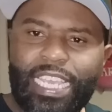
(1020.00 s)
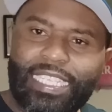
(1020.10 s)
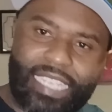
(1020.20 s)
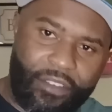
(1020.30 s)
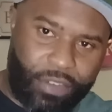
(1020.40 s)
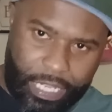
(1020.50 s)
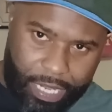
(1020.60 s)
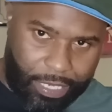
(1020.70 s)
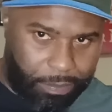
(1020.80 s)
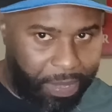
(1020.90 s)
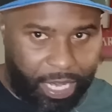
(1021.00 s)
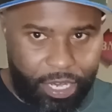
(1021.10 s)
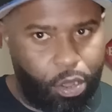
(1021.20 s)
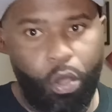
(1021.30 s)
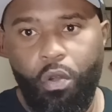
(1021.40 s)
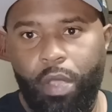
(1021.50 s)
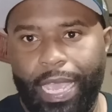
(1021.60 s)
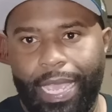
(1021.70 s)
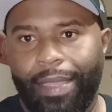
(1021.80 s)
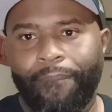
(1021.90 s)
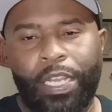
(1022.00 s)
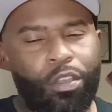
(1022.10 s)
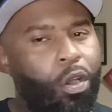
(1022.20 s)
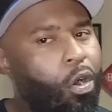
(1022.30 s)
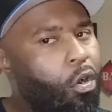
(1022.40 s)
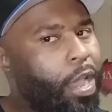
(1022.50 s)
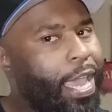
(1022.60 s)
he definitely cuts better than the old head. The old